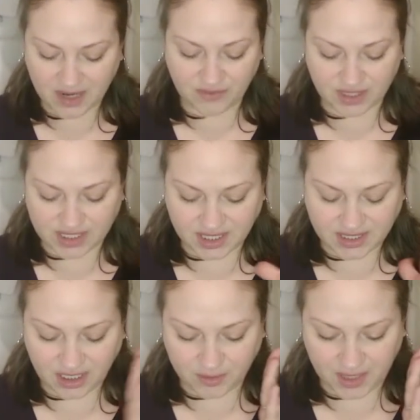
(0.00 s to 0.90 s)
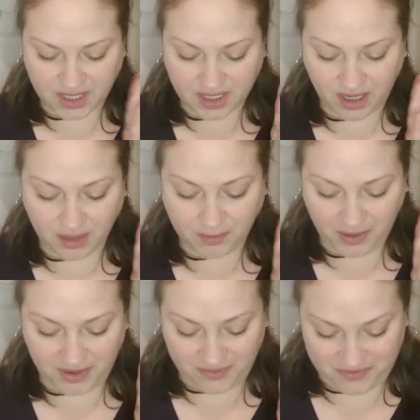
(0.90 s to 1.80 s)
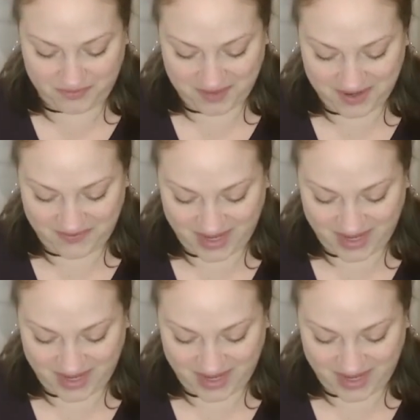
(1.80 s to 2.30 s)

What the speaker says: it really does help kind of unpuff my